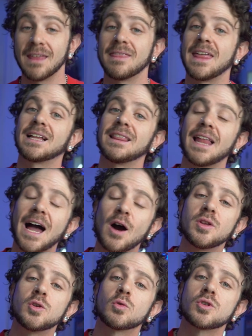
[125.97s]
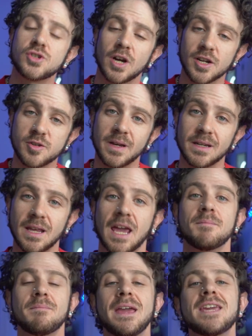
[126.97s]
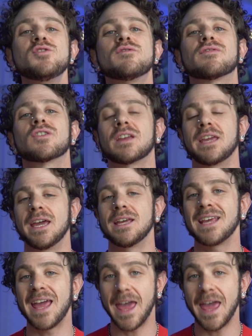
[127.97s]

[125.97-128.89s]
They cloud your judgment and make you forget